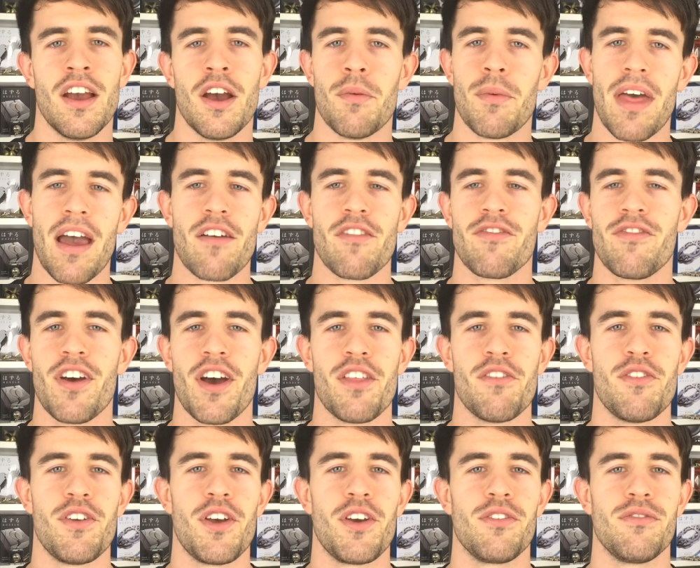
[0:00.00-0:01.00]
without
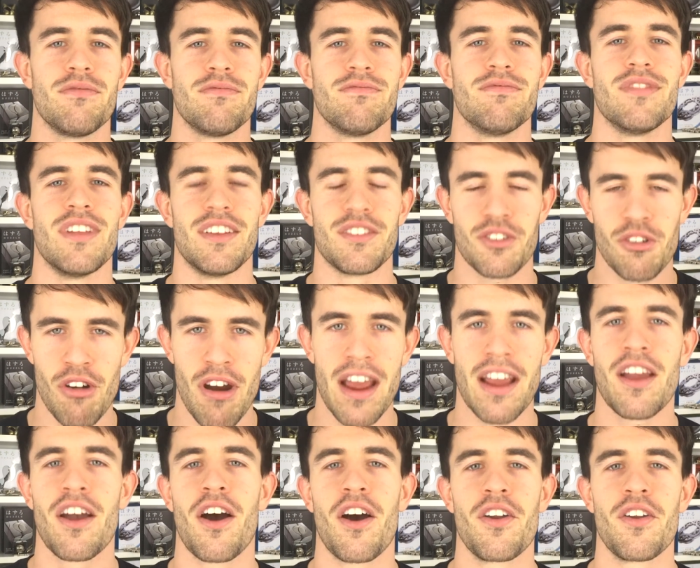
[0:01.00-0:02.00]
further ado let's
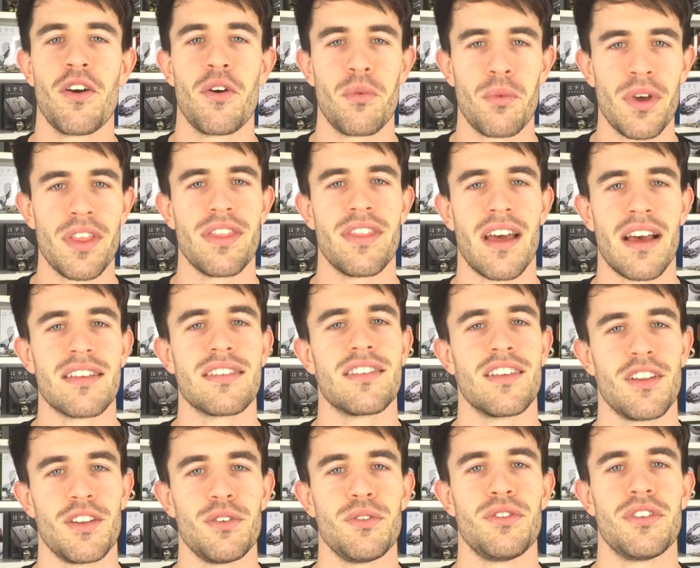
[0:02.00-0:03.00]
crack on with that
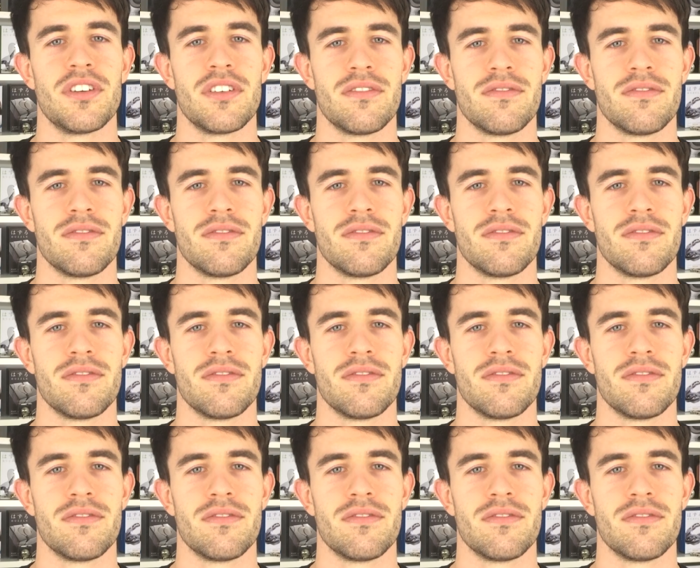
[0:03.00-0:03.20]
solution.